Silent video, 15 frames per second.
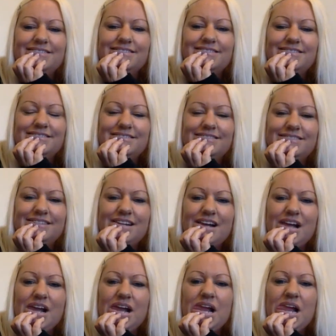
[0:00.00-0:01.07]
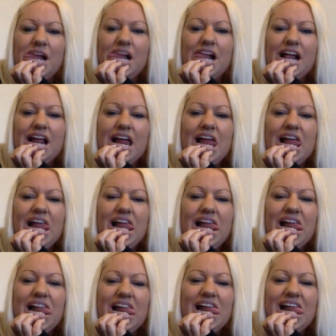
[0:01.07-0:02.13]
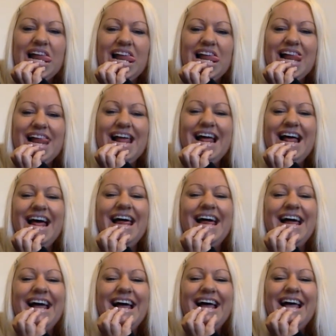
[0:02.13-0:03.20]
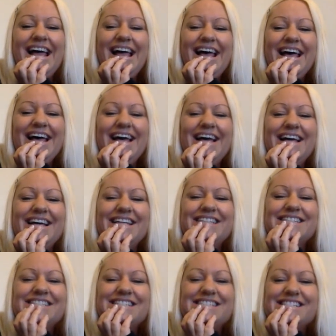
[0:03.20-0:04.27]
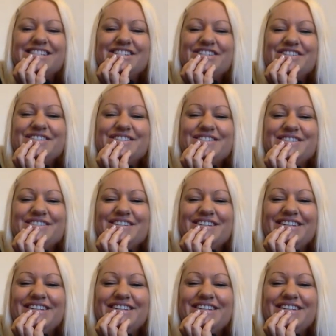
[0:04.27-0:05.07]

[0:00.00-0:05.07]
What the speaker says: [no speech]